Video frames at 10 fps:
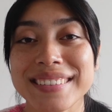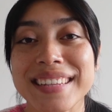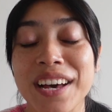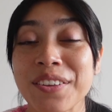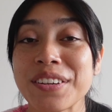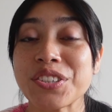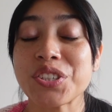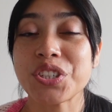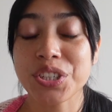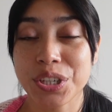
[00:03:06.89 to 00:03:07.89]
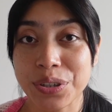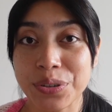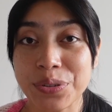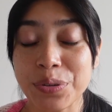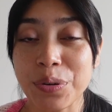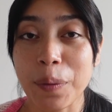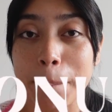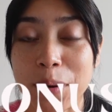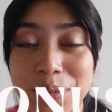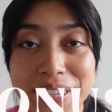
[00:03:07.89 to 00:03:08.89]
Now there's two
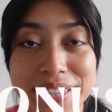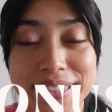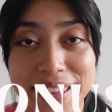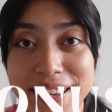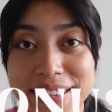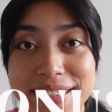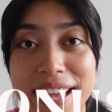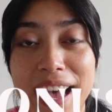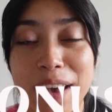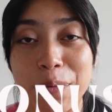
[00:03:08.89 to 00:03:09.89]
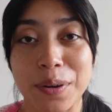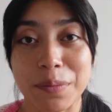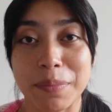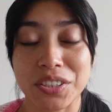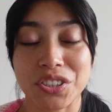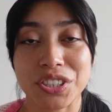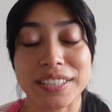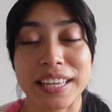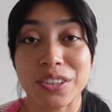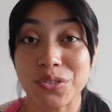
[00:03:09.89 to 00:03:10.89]
bonus things that I want to mention
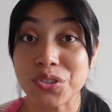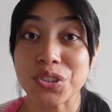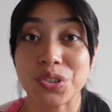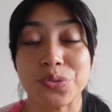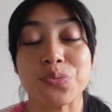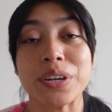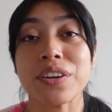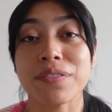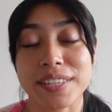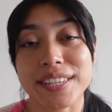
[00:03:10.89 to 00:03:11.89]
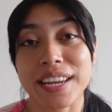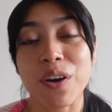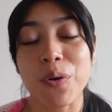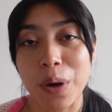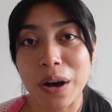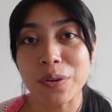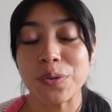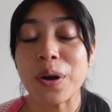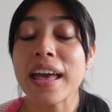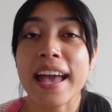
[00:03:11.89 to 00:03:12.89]
that you should do when you're visiting
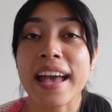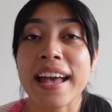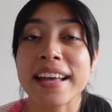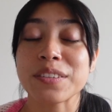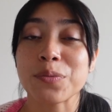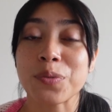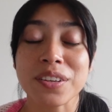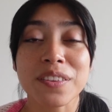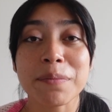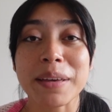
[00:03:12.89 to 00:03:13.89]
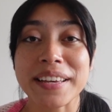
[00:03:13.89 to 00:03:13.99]
Oahu. And one of them